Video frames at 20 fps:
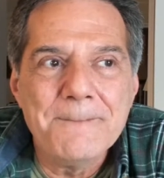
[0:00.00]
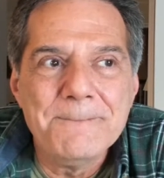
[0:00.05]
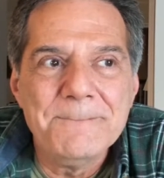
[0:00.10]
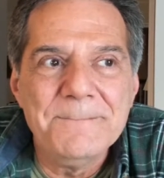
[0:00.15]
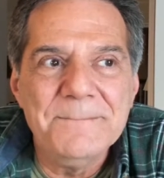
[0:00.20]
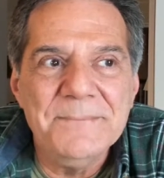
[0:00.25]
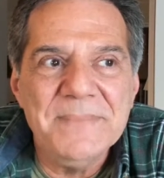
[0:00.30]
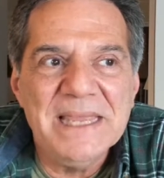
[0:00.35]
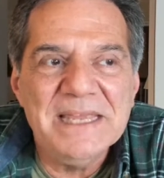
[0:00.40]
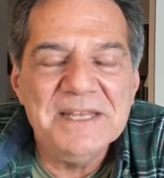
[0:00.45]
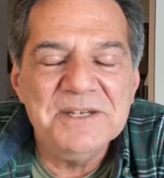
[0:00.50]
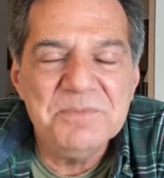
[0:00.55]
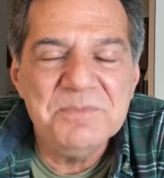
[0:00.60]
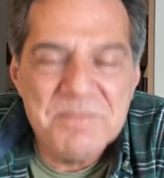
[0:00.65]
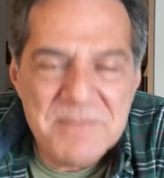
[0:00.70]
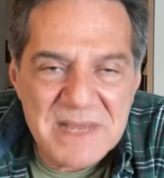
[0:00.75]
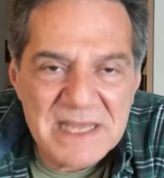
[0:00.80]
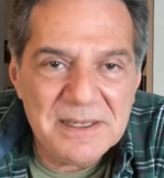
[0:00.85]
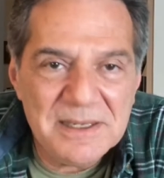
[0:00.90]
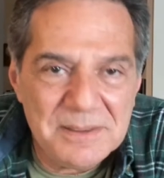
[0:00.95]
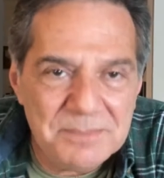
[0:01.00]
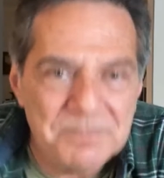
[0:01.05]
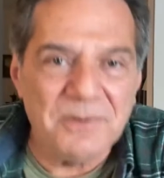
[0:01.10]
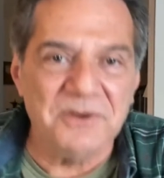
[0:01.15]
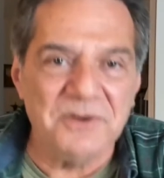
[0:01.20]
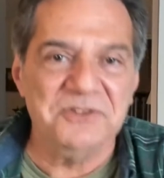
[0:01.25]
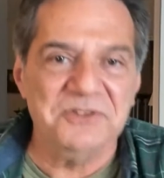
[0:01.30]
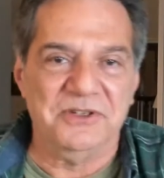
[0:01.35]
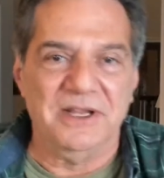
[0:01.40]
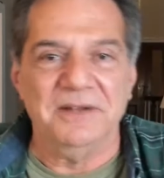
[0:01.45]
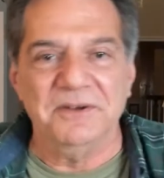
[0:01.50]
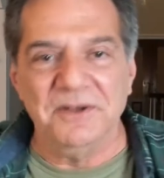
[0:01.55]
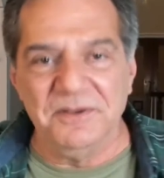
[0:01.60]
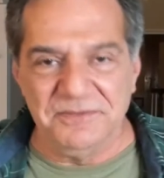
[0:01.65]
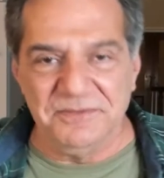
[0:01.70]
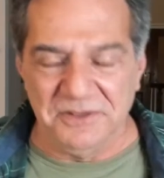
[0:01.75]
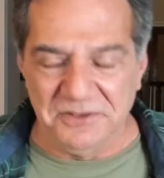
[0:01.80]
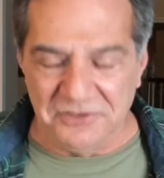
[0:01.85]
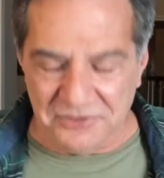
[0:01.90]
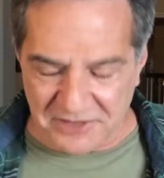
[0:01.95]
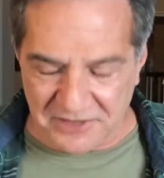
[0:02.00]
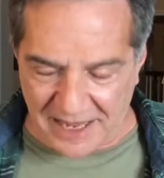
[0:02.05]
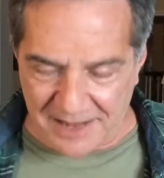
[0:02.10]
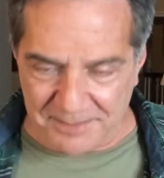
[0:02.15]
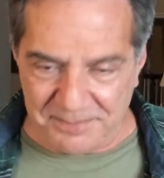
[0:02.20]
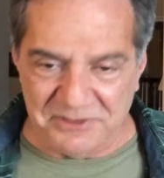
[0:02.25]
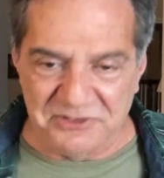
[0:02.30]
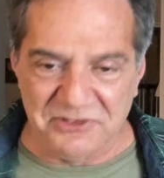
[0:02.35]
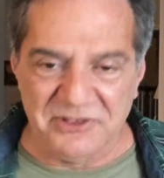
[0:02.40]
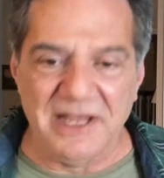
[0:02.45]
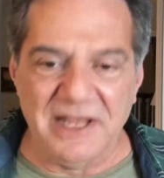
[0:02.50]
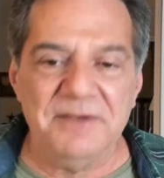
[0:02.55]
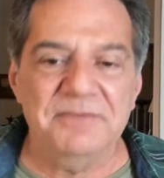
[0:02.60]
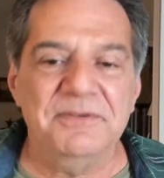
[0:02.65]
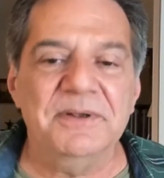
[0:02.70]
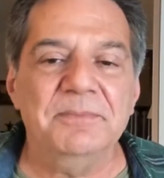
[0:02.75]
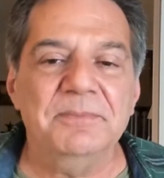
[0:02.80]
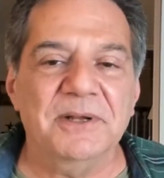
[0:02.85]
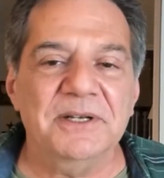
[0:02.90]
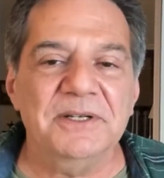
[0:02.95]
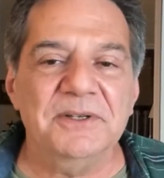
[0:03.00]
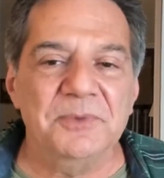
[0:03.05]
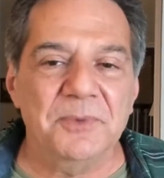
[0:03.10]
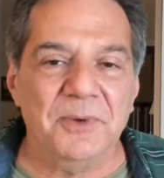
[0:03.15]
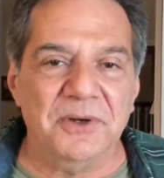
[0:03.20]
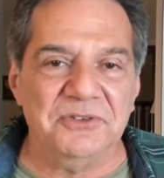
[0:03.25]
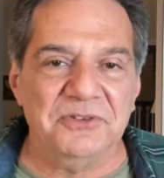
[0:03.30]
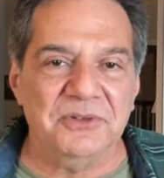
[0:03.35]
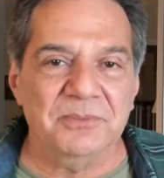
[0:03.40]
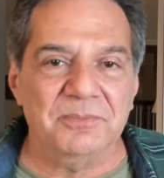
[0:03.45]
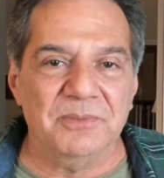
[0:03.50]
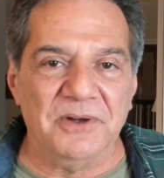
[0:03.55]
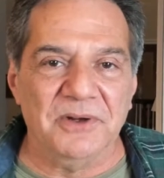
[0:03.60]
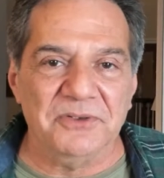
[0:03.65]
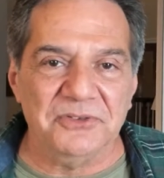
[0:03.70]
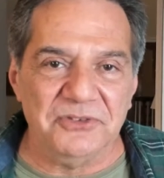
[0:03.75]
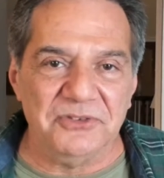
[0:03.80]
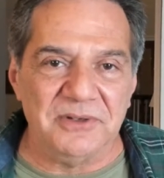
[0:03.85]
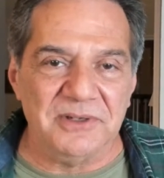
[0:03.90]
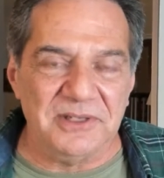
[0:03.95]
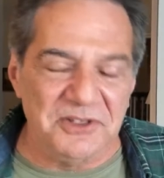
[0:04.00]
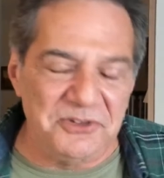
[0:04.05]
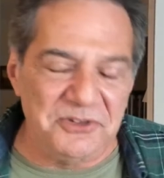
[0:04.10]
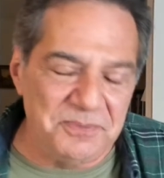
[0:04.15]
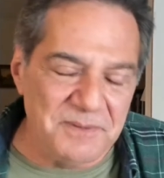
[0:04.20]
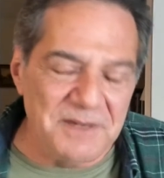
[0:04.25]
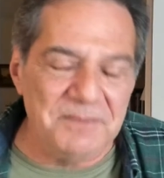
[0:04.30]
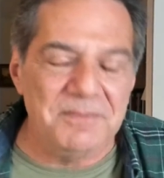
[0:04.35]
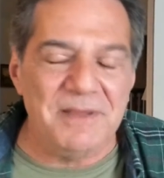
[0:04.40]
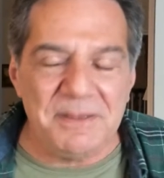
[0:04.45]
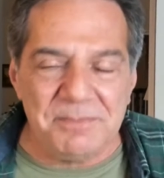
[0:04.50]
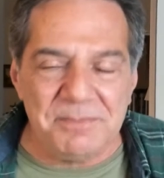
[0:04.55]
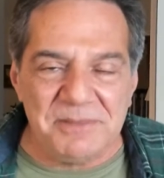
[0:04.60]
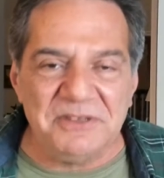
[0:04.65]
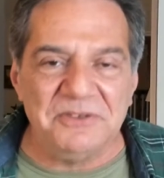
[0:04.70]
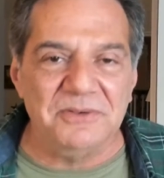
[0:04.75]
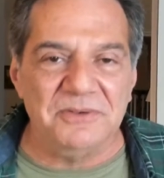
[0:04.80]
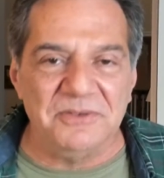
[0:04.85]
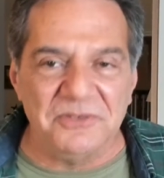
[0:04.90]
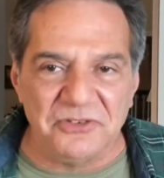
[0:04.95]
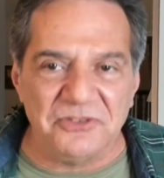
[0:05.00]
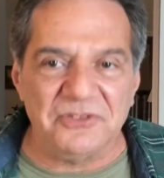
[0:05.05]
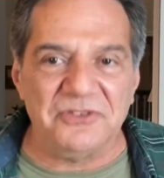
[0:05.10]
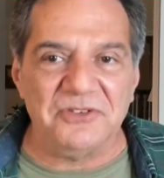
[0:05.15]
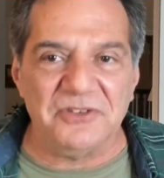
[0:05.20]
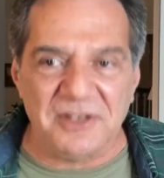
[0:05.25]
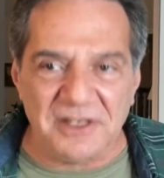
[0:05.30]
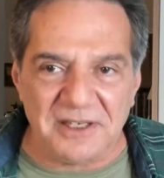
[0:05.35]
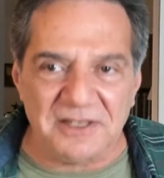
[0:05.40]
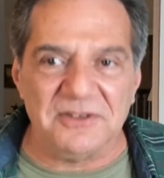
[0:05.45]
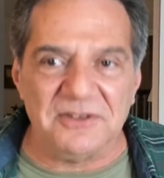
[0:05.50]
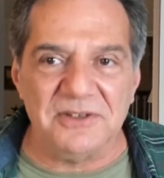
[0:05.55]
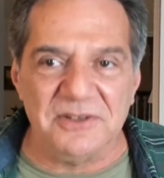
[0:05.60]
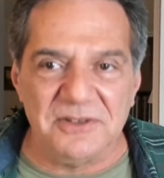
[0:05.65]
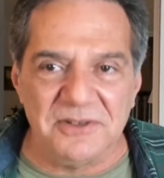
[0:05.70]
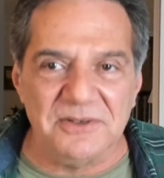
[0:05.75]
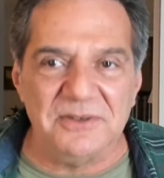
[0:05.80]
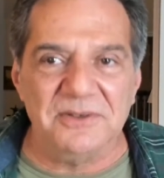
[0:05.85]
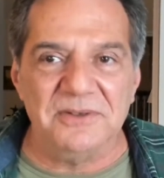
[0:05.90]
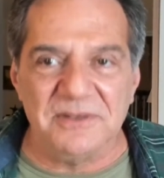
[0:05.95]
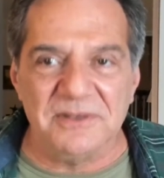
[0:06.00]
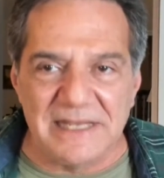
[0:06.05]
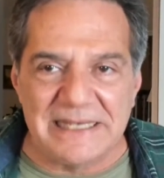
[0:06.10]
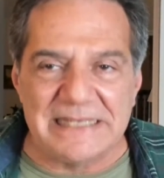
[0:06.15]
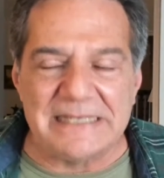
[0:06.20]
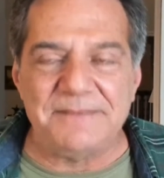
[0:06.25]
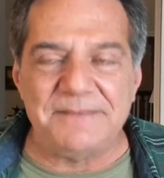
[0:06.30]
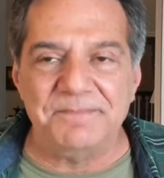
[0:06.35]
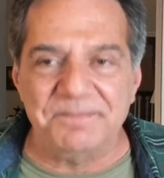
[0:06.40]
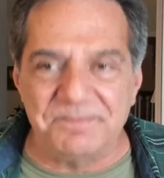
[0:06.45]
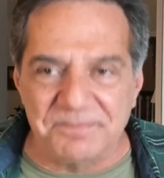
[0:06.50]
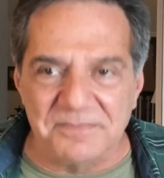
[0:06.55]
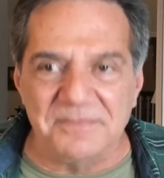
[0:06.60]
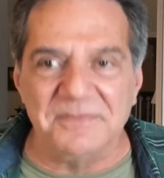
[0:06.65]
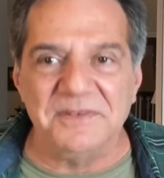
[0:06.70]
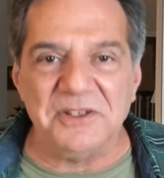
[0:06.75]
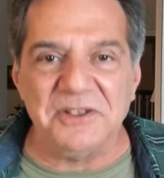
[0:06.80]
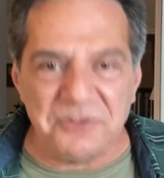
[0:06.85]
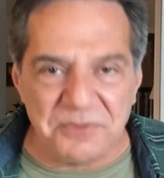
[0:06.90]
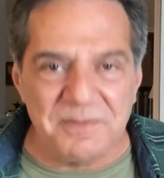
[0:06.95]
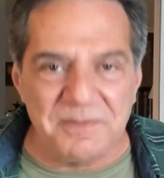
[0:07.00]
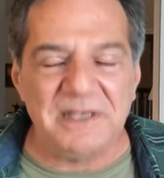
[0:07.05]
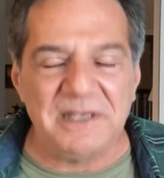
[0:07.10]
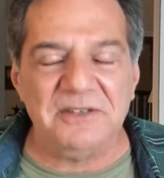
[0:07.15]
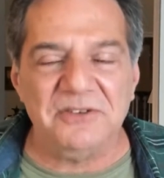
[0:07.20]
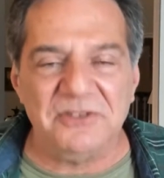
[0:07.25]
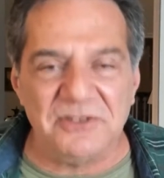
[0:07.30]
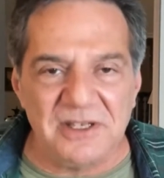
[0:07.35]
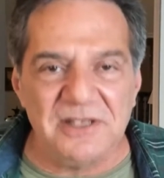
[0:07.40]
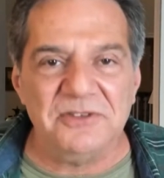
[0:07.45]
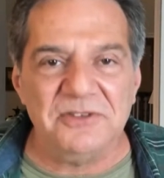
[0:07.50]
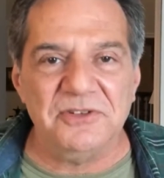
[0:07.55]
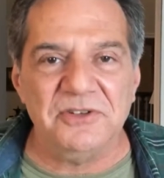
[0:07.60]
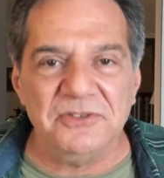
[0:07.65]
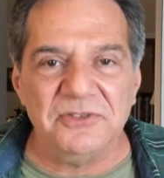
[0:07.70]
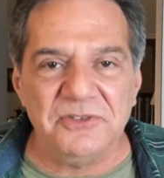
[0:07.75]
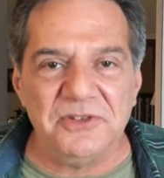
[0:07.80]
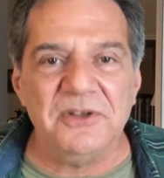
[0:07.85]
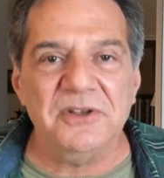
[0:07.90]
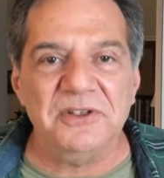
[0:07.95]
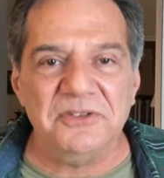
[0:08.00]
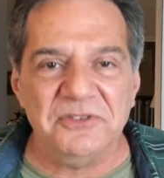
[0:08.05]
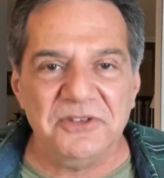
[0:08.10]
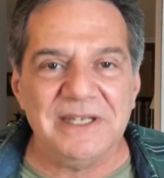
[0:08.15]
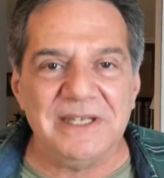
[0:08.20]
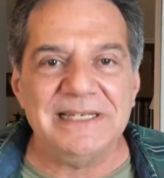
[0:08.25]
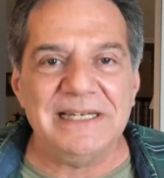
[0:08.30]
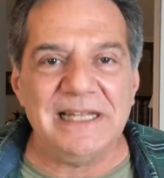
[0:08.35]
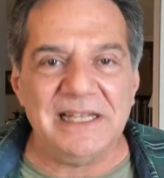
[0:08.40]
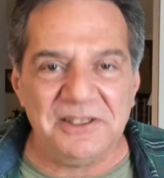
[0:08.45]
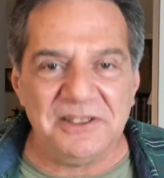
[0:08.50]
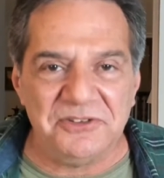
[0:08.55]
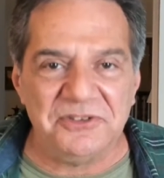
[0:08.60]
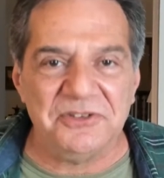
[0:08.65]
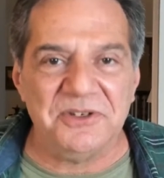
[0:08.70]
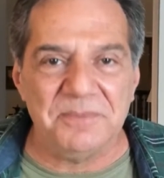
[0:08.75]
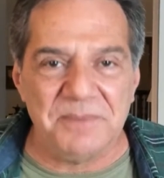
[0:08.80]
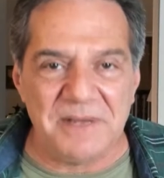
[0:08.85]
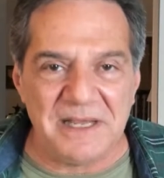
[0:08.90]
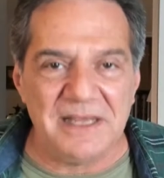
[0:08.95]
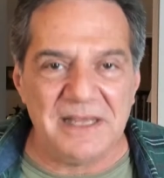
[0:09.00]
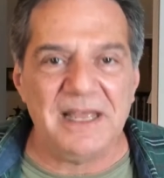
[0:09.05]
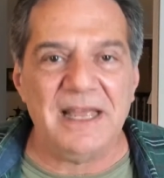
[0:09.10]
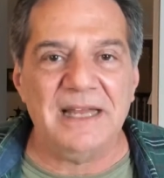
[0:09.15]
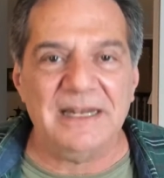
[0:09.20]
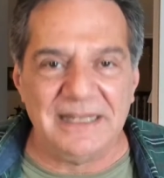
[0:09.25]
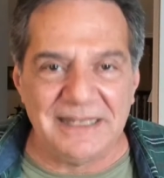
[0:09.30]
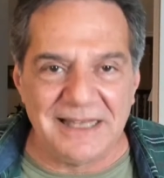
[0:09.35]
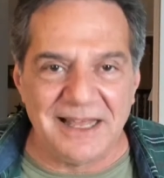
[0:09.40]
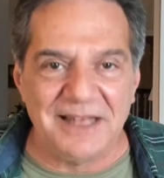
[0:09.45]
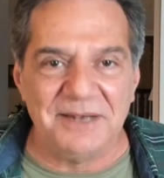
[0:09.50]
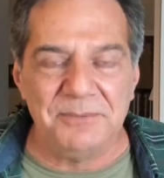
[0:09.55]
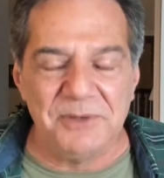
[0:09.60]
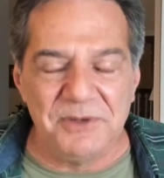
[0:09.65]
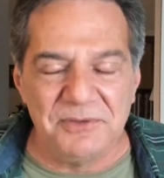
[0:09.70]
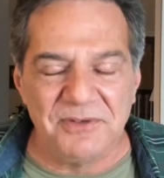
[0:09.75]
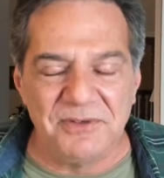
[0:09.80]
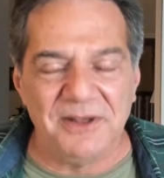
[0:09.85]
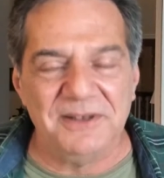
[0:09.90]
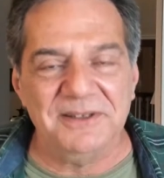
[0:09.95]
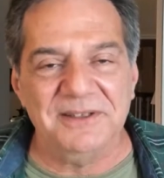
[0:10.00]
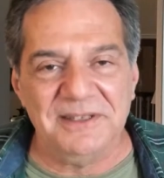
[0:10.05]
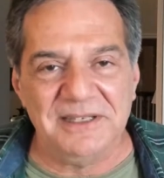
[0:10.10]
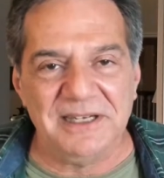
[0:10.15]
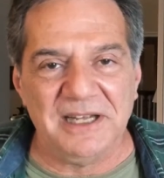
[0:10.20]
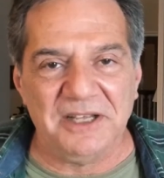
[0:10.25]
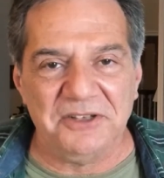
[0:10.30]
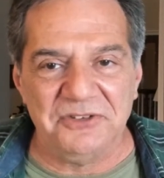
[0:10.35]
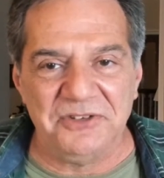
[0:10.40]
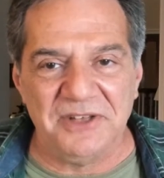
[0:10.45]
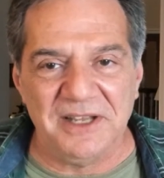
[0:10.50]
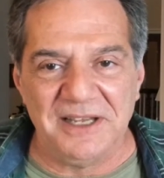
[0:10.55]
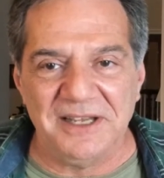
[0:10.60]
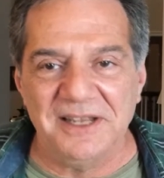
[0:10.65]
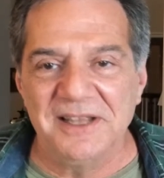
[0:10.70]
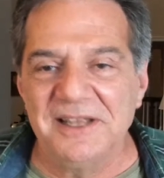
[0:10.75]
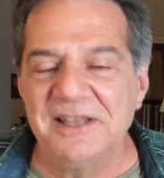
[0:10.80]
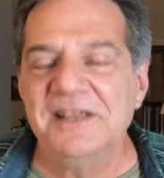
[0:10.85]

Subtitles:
made me personally, I don't know if this happens to everybody who works in pro studios, but it made me stick to, like, this mix is as good as it needs to be, and I got to move on to the next thing.